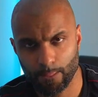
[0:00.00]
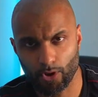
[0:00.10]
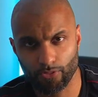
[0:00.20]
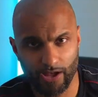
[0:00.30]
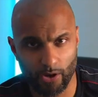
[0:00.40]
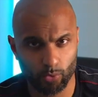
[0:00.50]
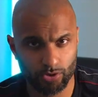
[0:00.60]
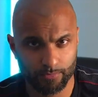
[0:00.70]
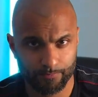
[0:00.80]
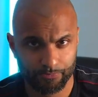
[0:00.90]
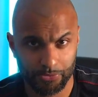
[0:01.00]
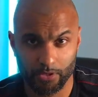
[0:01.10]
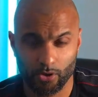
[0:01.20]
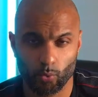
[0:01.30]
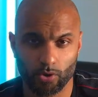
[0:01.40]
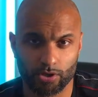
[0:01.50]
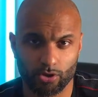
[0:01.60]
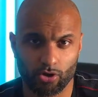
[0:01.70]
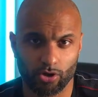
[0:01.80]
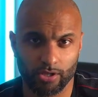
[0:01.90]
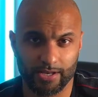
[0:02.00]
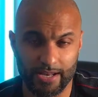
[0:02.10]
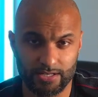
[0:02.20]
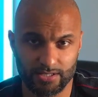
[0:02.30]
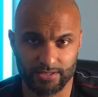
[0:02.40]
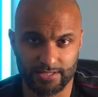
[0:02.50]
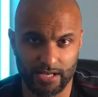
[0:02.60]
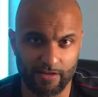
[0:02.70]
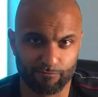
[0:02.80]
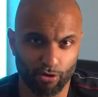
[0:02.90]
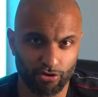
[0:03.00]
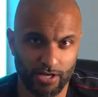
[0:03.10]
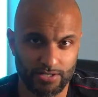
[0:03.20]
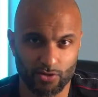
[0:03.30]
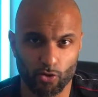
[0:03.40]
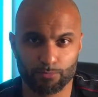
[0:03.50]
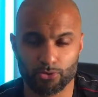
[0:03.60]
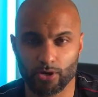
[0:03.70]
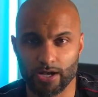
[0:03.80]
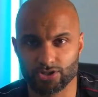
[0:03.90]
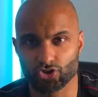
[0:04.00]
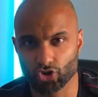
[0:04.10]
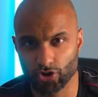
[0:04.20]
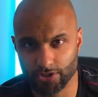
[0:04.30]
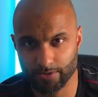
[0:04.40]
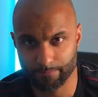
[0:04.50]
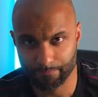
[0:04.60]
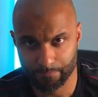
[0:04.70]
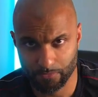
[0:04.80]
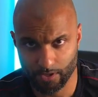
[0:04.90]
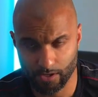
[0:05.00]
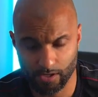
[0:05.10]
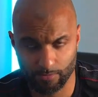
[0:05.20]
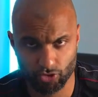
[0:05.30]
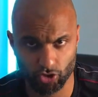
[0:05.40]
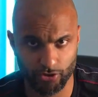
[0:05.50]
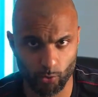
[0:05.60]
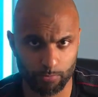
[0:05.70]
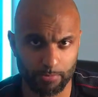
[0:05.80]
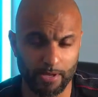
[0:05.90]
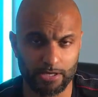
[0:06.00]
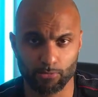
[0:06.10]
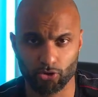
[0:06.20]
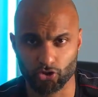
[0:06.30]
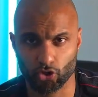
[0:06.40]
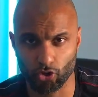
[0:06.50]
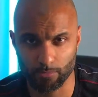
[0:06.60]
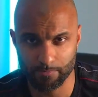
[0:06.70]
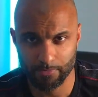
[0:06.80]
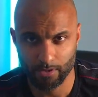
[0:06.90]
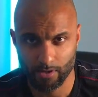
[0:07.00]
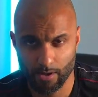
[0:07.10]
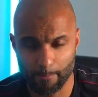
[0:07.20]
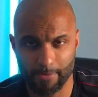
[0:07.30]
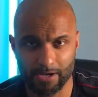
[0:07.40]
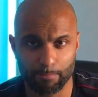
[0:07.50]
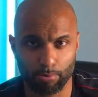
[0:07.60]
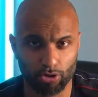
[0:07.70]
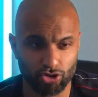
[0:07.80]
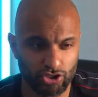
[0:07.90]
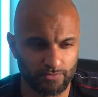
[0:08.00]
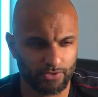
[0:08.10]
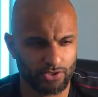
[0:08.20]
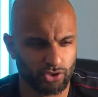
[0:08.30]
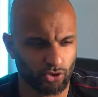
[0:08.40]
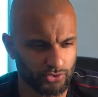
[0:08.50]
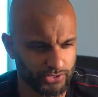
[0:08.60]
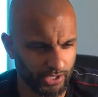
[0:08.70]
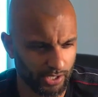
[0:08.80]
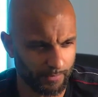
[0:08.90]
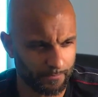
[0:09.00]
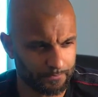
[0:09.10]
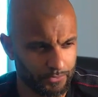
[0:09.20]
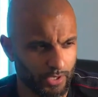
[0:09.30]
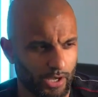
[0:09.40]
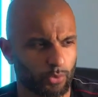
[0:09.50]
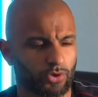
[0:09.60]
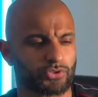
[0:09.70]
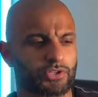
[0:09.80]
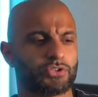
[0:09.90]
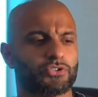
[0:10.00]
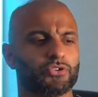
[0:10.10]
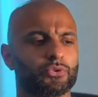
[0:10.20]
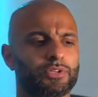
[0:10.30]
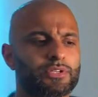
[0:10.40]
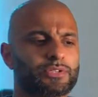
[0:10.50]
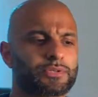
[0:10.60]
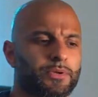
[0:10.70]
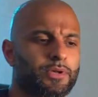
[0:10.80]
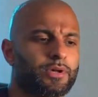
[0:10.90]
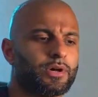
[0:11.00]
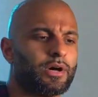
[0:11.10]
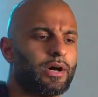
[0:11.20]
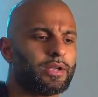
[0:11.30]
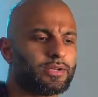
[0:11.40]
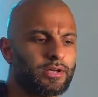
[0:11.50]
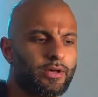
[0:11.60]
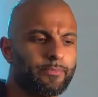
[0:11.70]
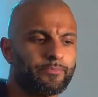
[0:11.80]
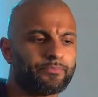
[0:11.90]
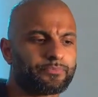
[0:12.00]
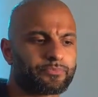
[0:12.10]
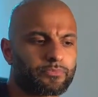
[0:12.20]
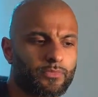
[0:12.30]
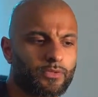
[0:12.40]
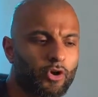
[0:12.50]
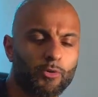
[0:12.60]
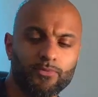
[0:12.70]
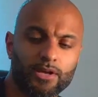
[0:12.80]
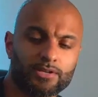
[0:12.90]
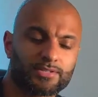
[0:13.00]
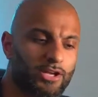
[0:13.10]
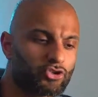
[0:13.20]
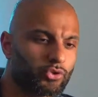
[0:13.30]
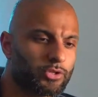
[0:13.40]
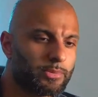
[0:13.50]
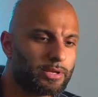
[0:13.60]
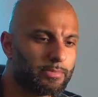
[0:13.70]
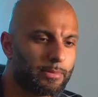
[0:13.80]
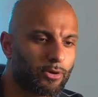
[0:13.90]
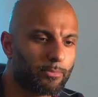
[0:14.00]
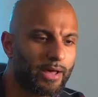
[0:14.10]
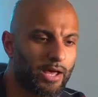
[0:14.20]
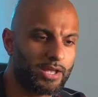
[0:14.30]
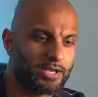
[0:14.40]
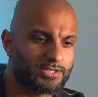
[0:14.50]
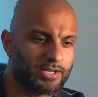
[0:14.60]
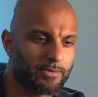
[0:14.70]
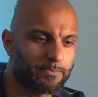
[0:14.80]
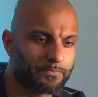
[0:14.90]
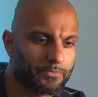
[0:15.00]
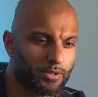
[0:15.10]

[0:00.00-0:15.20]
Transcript: On that one, we're going to call an end to this live broadcast. I hope you guys enjoyed it. I'm sure there will be many more to come. My apologies for the slow start. I will continue to do these, and hopefully I'll schedule them in a bit more better next time.